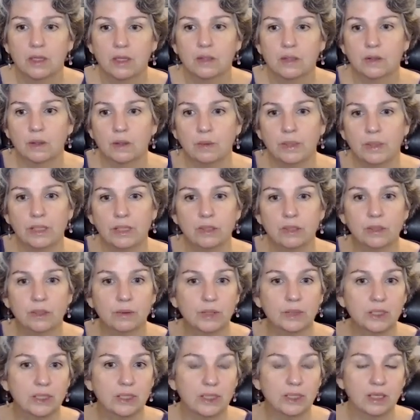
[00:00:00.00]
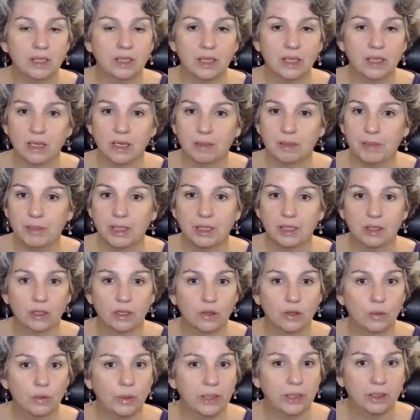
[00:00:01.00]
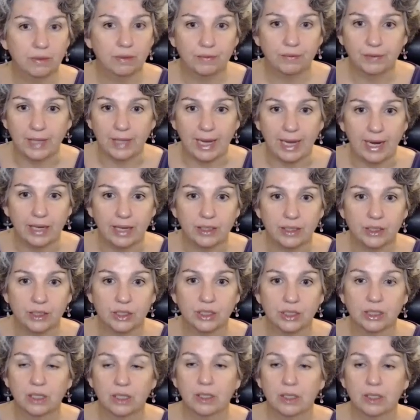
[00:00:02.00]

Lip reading: So intuition can come in a quick flash,